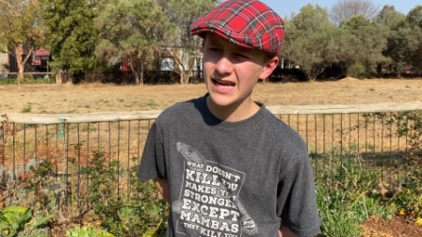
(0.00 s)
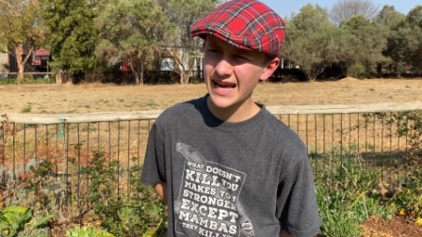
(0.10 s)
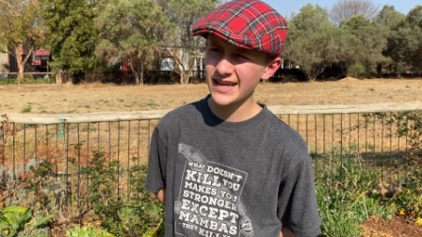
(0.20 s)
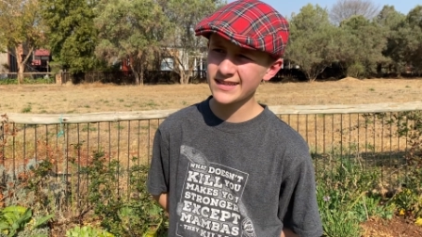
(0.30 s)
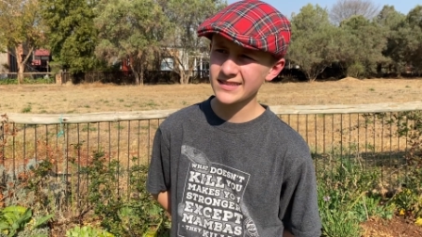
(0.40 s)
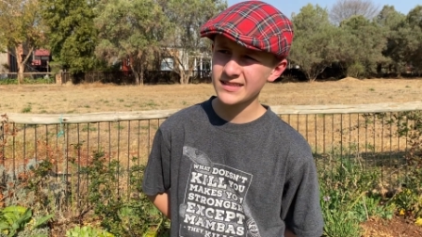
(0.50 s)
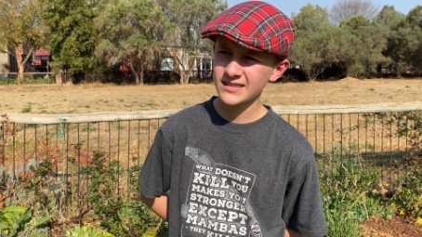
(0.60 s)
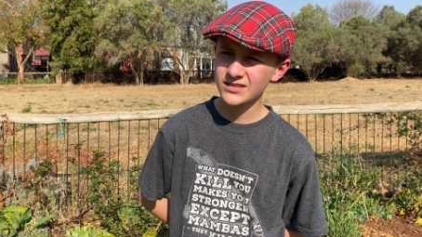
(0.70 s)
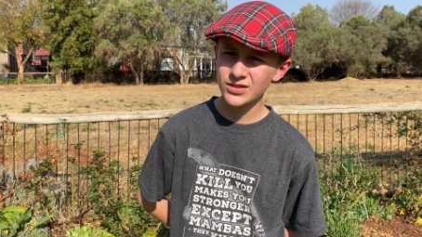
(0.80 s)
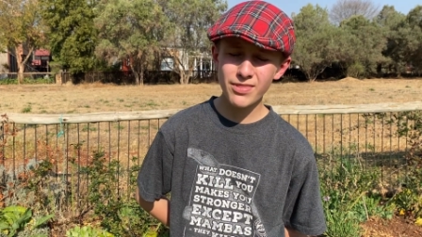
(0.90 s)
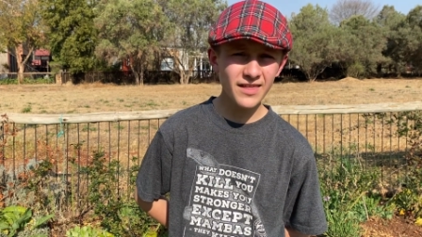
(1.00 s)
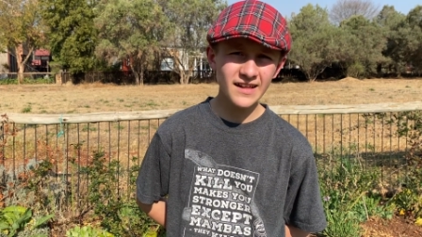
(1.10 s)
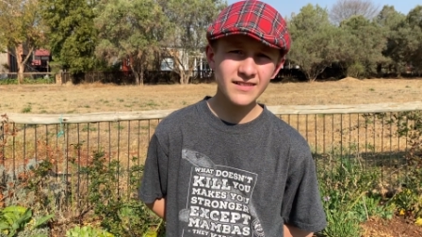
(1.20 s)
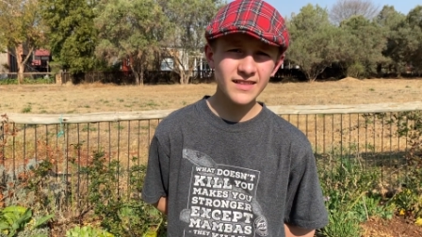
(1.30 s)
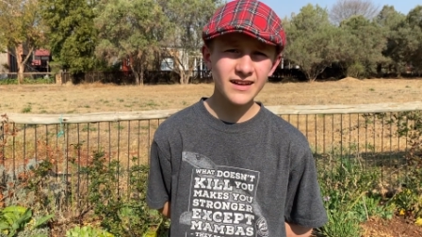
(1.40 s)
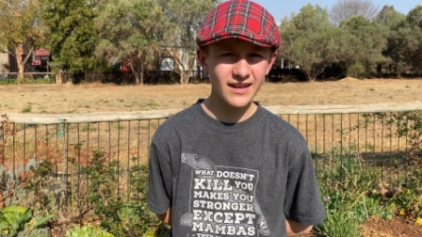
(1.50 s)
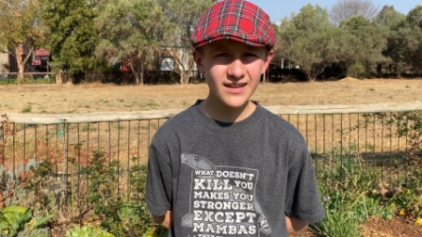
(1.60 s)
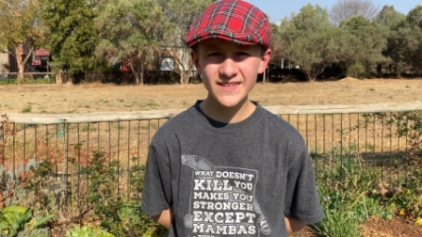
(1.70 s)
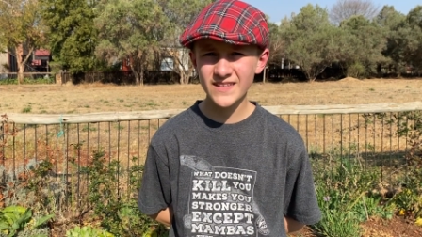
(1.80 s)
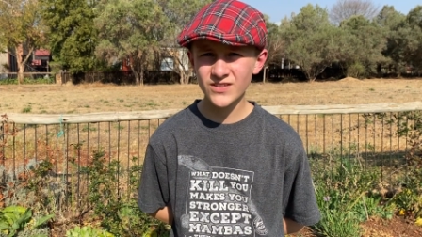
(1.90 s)
and to think that
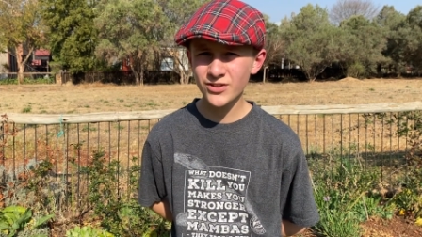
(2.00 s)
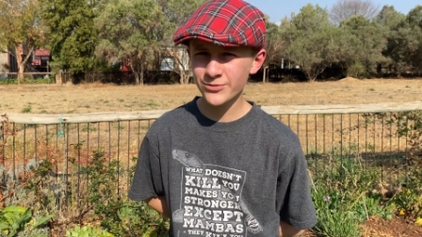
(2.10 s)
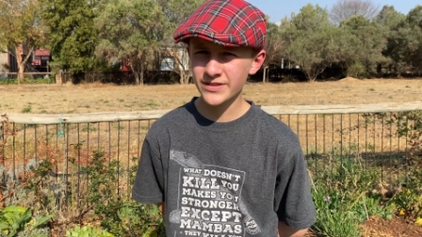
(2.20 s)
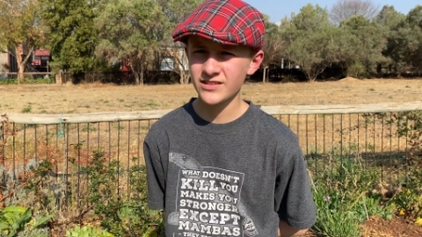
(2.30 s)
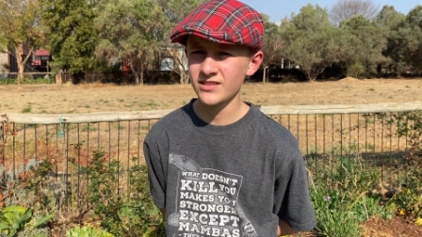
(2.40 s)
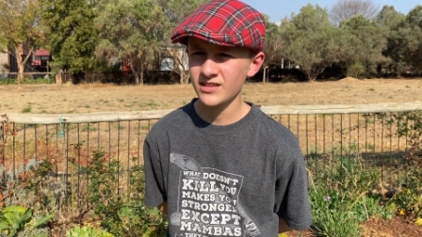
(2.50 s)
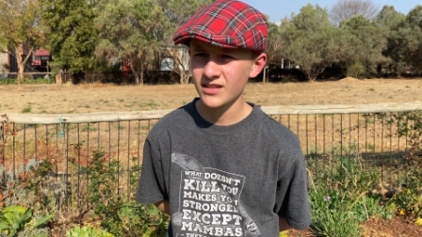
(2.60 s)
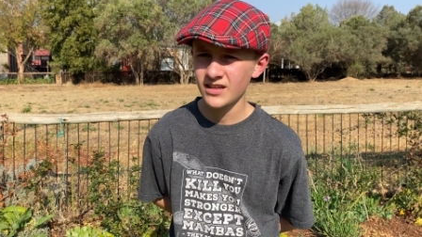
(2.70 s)
us as humans